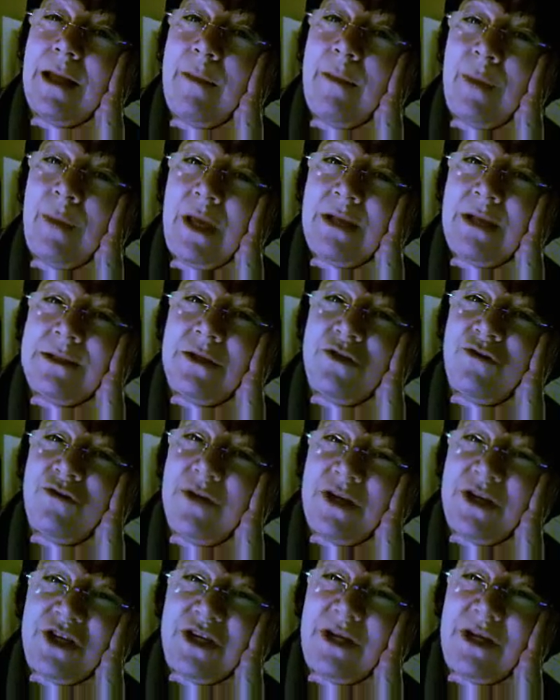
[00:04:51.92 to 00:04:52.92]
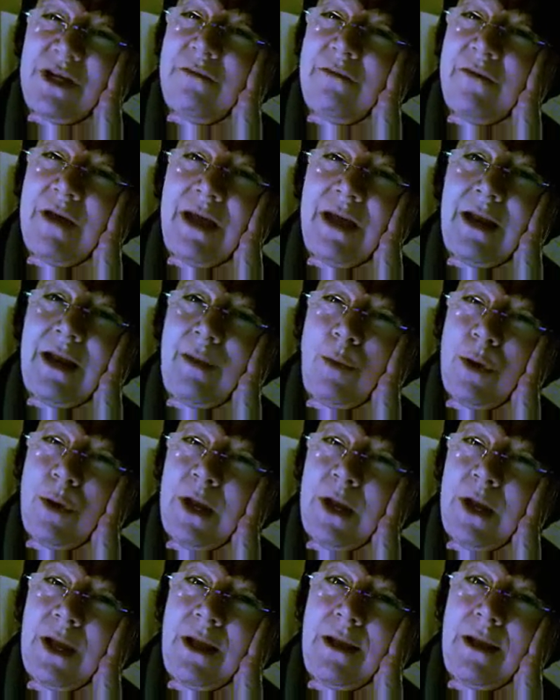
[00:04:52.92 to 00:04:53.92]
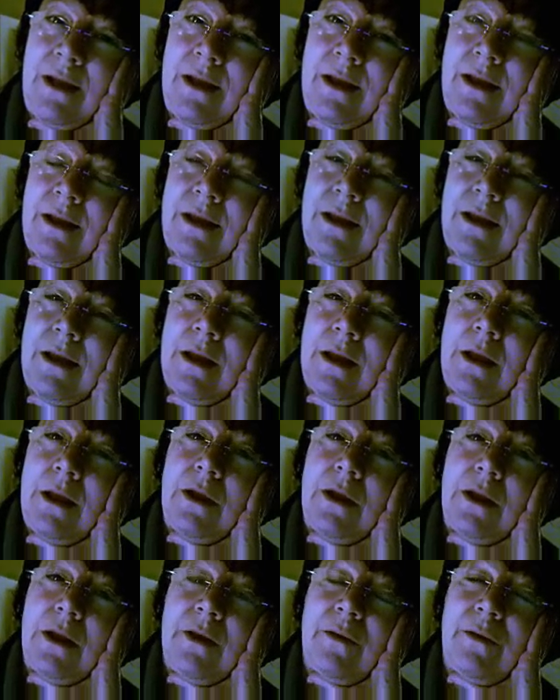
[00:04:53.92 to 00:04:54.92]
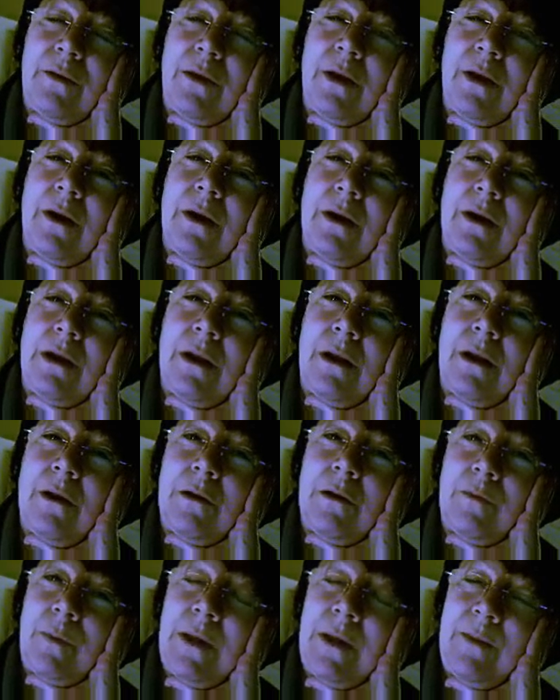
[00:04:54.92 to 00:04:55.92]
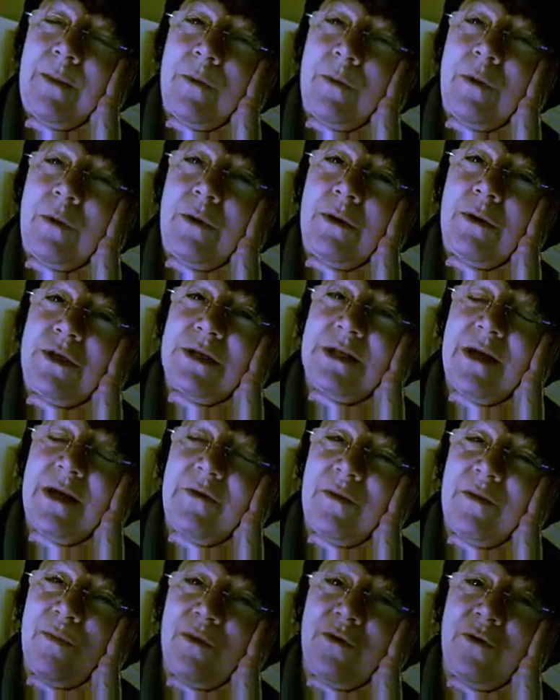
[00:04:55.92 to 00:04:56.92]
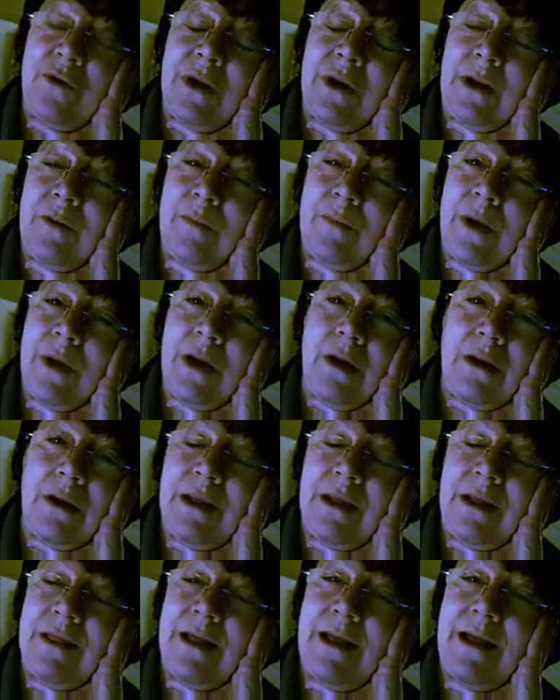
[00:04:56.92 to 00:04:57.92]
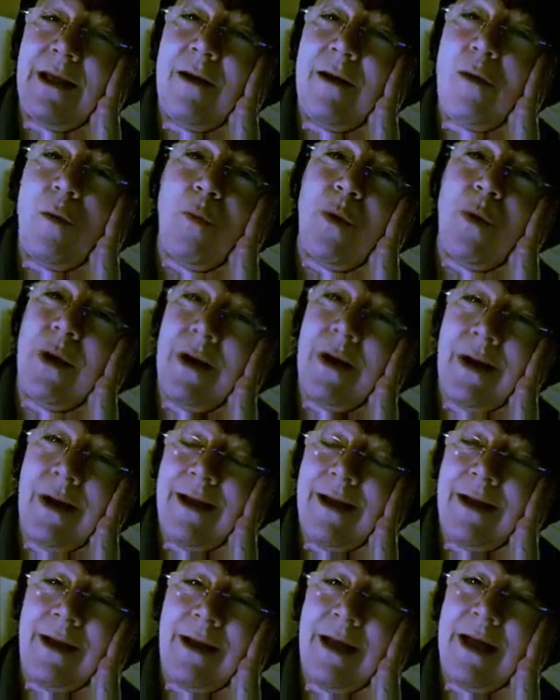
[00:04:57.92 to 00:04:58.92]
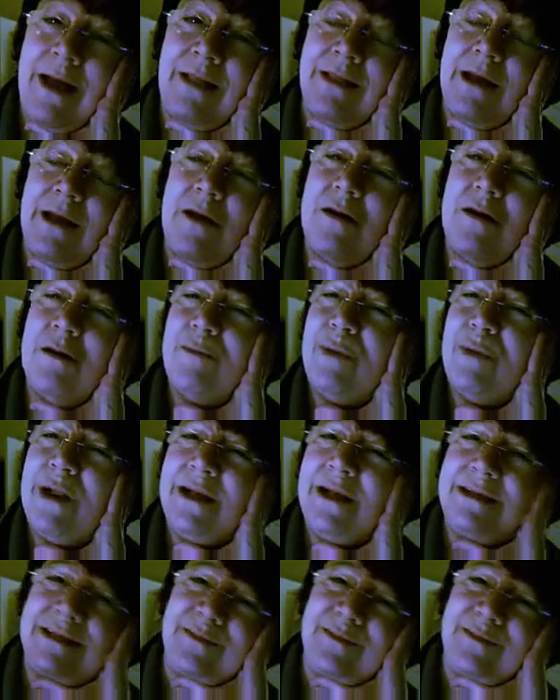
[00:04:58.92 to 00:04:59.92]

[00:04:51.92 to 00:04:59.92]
ME is a tragedy for anybody, you know, a lot of people who just have it moderately mildly, they can't work again, they can't play